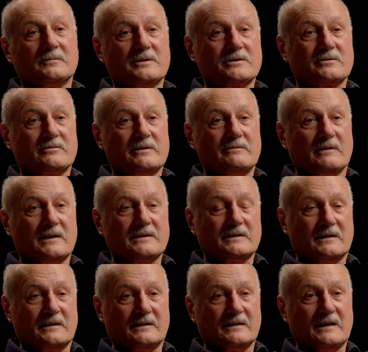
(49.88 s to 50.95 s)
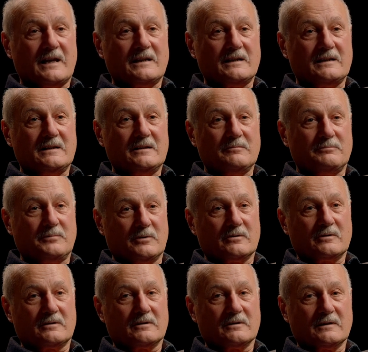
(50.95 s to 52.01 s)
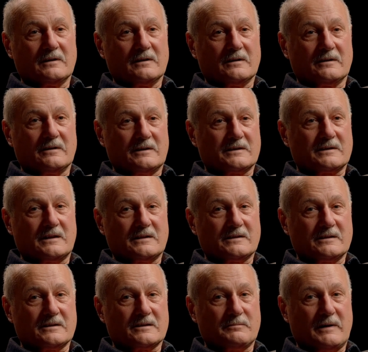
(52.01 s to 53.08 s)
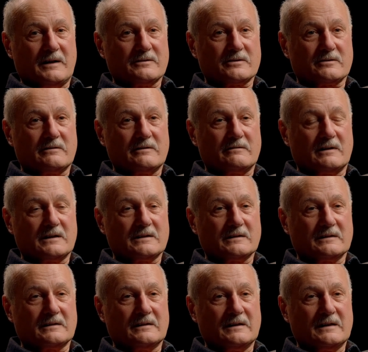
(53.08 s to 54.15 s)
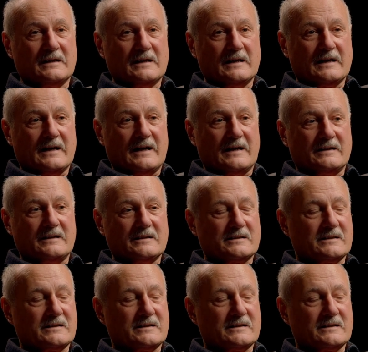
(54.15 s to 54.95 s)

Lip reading: with screenwriting than any book that says it's about screenwriting. And